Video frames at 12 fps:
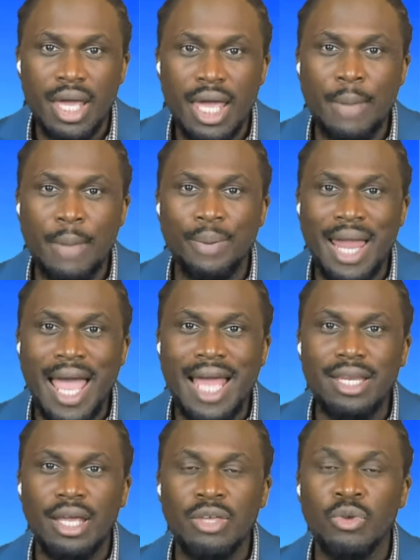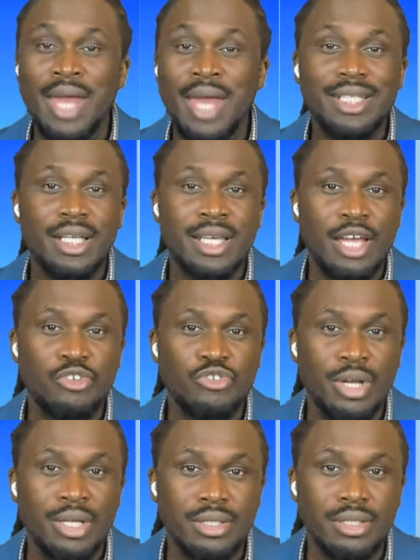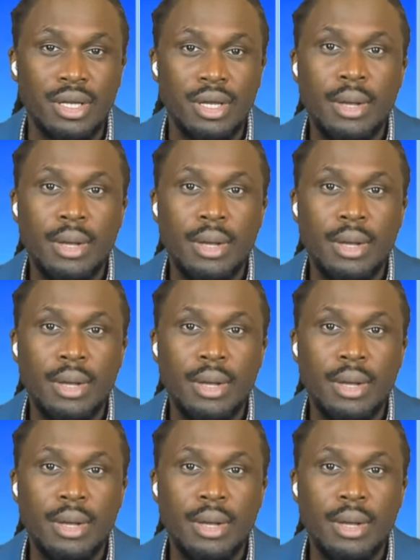a planned United Nations